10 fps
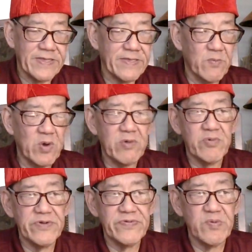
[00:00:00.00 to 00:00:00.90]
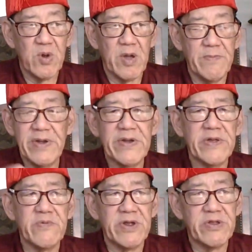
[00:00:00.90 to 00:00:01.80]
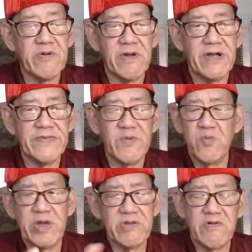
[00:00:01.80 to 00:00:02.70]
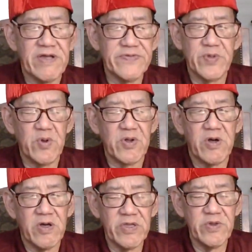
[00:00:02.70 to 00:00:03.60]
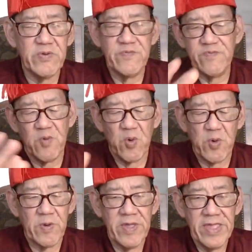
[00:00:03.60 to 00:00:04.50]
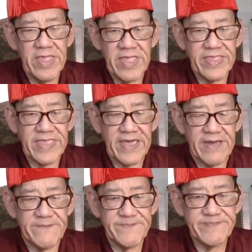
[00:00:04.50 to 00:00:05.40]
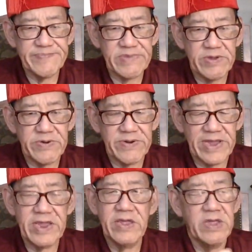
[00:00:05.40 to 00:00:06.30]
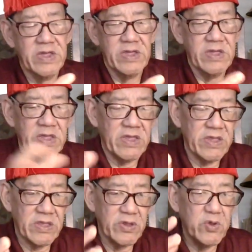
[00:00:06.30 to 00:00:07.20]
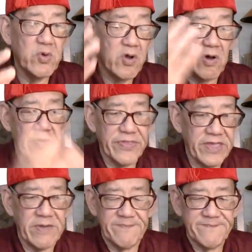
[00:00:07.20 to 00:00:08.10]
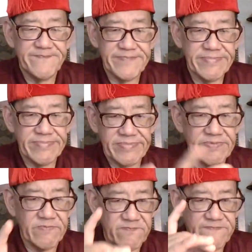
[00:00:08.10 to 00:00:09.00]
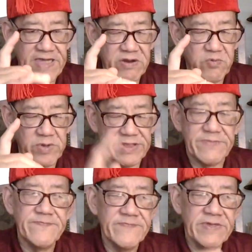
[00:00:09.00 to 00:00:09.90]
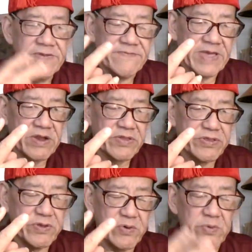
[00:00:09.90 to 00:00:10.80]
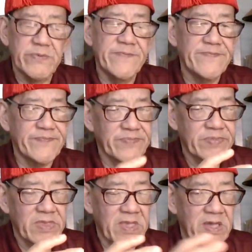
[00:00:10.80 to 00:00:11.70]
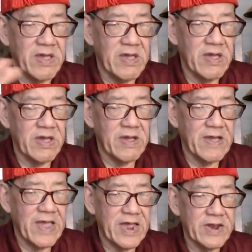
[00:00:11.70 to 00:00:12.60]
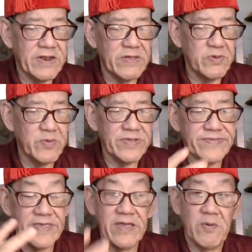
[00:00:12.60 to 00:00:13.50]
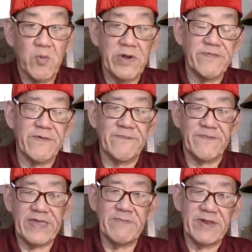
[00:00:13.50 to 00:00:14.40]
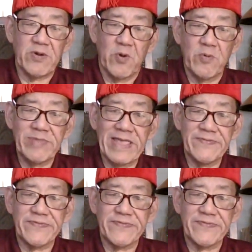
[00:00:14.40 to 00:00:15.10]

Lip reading: one was American Red Cross. Red Cross don't call you for that, all right? You call them. Fact one. Fact two, I had another one saying, we're from FEMA and Homeland